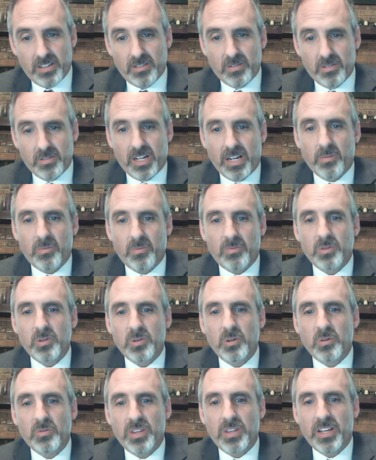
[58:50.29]
I
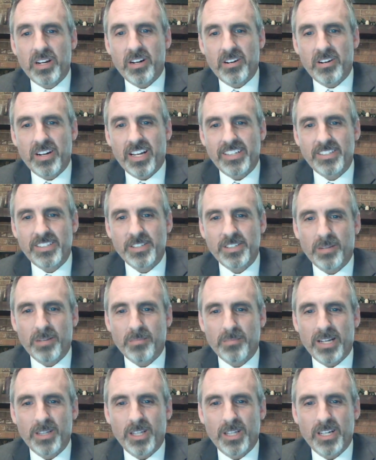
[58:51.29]
flew over there and I took in
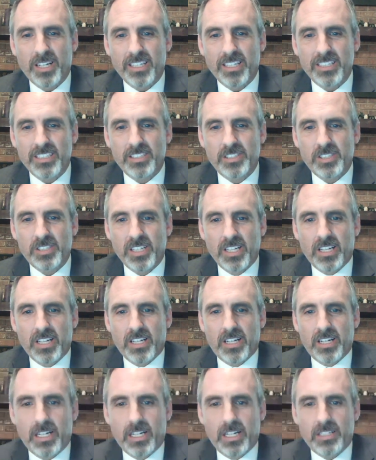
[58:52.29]
my luggage
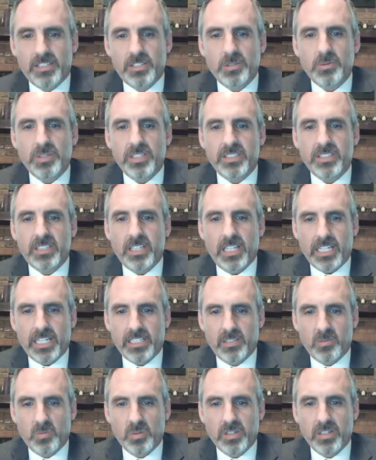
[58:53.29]
Dewey's
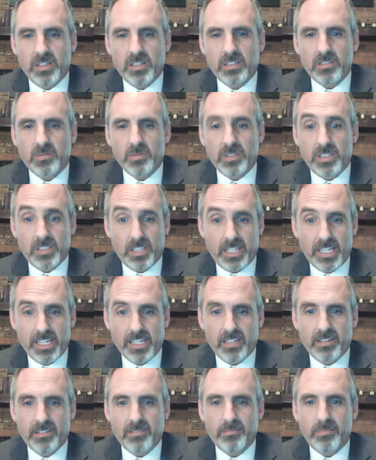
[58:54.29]
collected works, which,
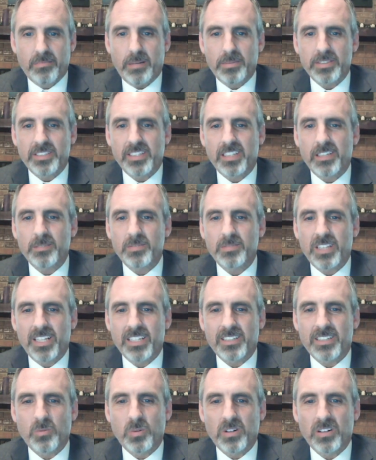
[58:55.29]
like Baba Sahib's
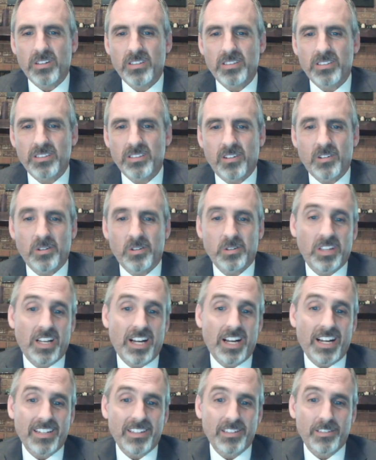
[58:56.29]
collected works, are a
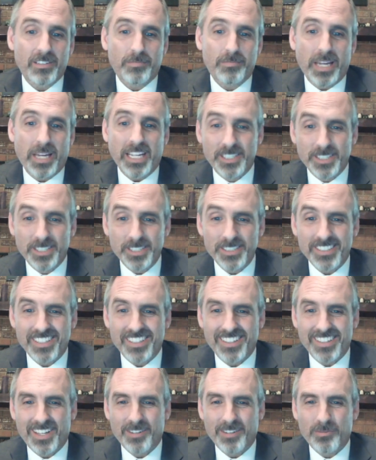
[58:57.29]
lot of pages,
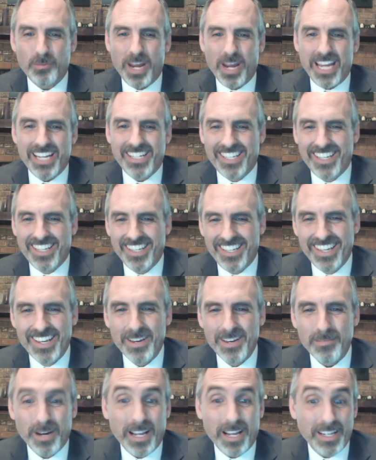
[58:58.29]
a lot of weight,
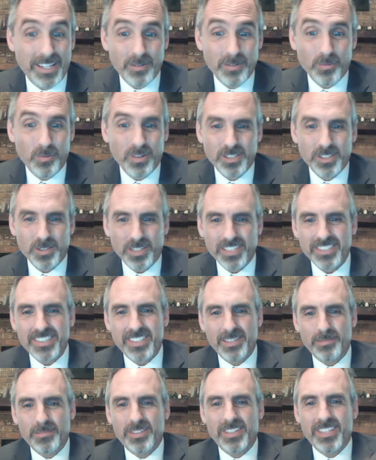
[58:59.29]
but I didn't want to trust
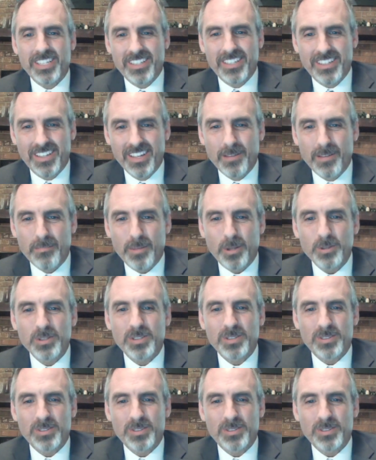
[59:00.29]
them to the postal